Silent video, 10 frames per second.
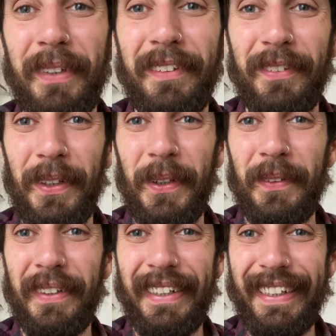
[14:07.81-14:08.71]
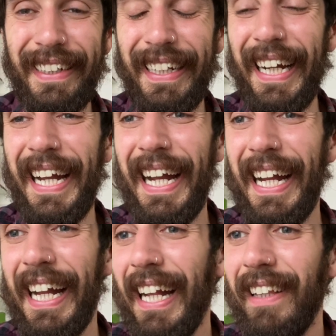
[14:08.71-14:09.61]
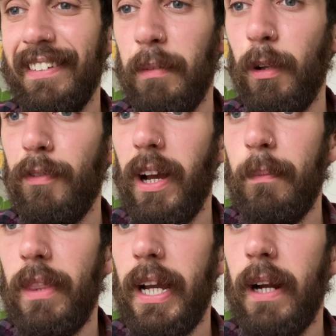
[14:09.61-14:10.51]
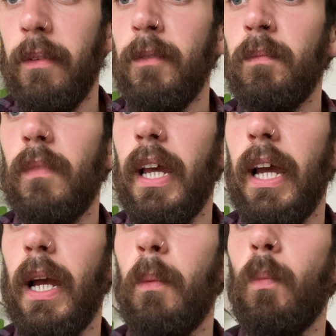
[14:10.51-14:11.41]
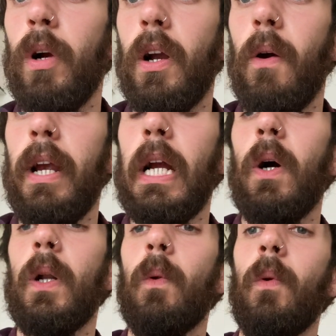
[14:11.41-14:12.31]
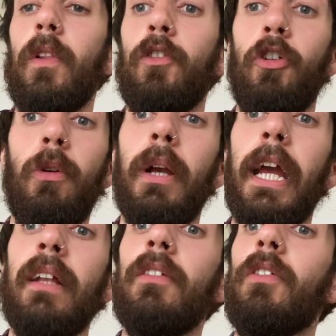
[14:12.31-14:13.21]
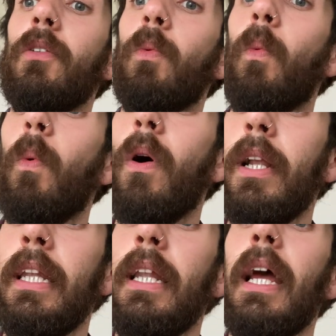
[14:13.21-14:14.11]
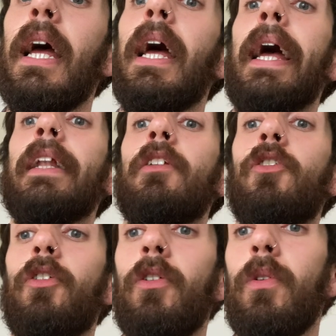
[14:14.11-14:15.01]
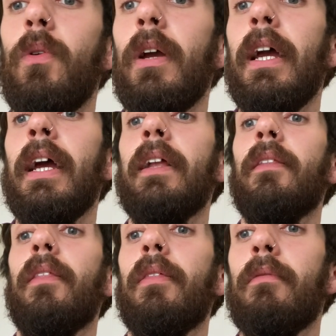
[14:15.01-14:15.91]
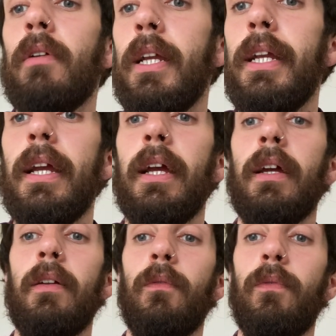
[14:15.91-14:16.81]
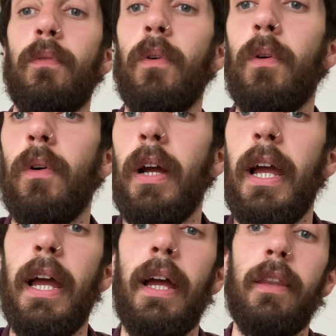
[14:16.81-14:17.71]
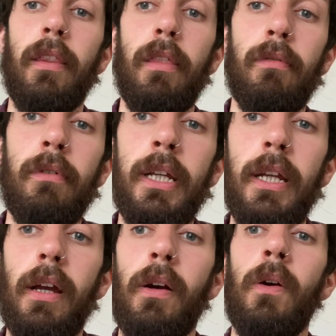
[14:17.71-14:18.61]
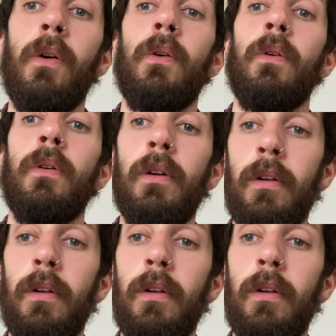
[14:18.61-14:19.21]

So similar vibe there. We're going on 2 again, so it's 1 and 2 and 3 and 4 and 3 O.